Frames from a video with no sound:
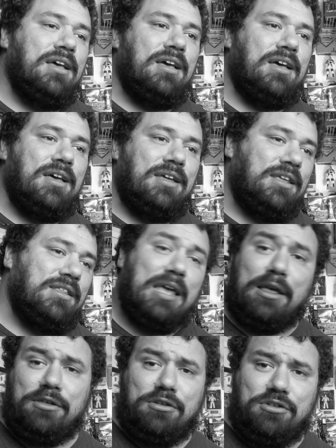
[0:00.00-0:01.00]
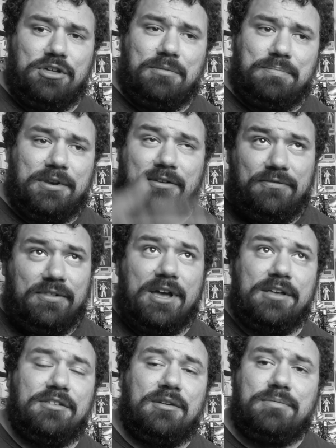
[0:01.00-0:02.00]
And he takes a ship and he
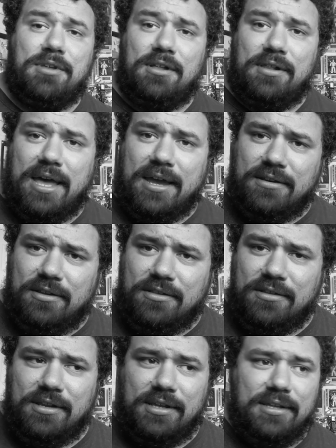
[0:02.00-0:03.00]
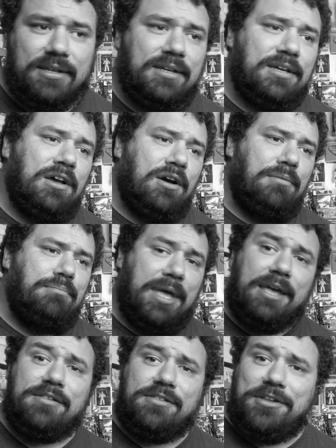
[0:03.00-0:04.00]
flies up to Galactus and he
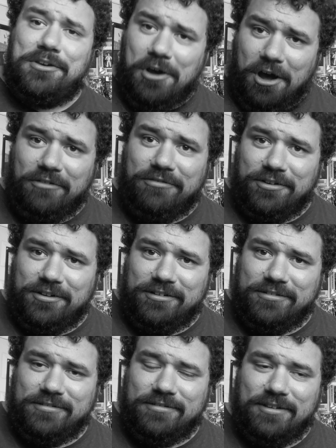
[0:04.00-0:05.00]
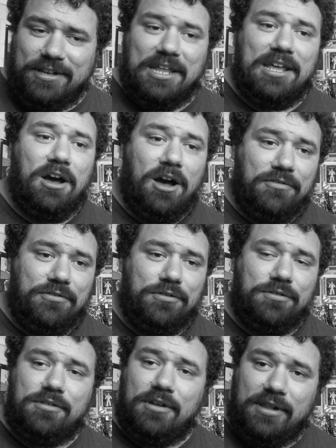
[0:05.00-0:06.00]
makes an offer. And he
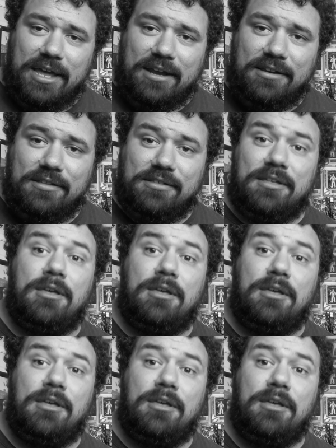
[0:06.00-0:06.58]
offers to Galactus